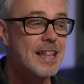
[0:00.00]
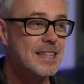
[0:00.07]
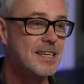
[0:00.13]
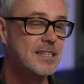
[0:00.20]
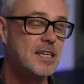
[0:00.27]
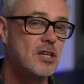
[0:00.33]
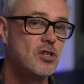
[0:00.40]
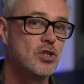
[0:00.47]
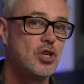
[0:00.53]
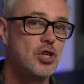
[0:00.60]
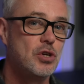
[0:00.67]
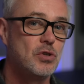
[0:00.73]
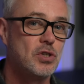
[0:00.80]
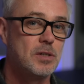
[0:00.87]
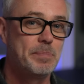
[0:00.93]
This is the
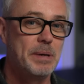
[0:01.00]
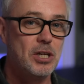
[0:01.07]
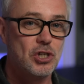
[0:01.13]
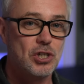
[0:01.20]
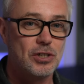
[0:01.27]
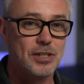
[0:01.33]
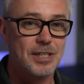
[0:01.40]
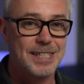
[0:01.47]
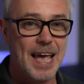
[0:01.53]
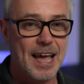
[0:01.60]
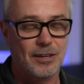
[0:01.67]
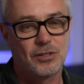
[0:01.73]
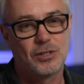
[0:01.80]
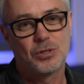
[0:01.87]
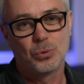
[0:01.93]
new speech to
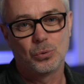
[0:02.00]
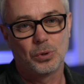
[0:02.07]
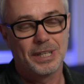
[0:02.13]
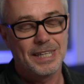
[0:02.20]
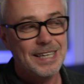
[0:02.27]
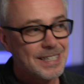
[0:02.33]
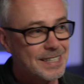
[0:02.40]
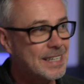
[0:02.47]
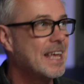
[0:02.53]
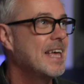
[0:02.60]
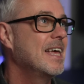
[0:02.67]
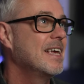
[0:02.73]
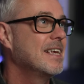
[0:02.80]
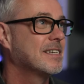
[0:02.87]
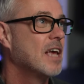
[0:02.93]
text tool. This
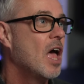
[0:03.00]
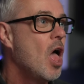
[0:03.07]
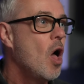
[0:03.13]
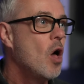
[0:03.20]
is